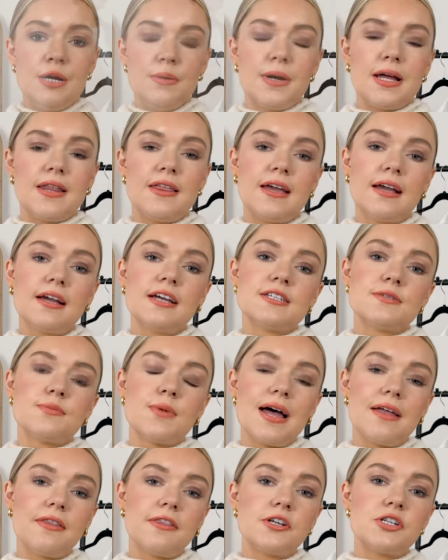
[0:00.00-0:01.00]
But I think as
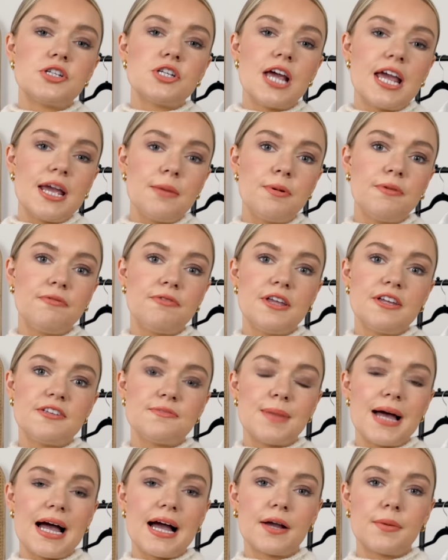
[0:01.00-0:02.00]
well, the shape of this
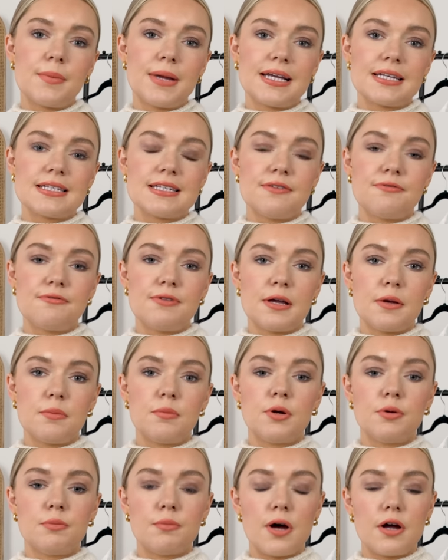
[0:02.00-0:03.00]
bag makes it feel
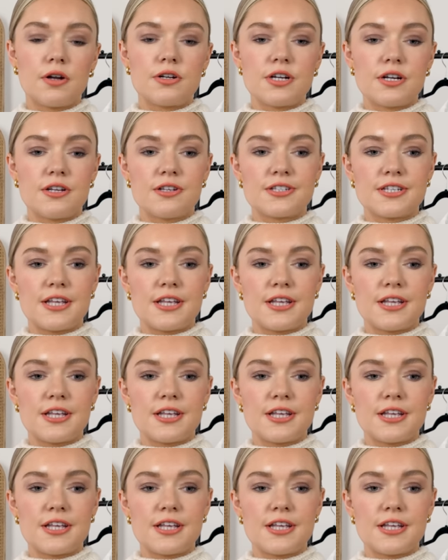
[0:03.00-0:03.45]
more modern.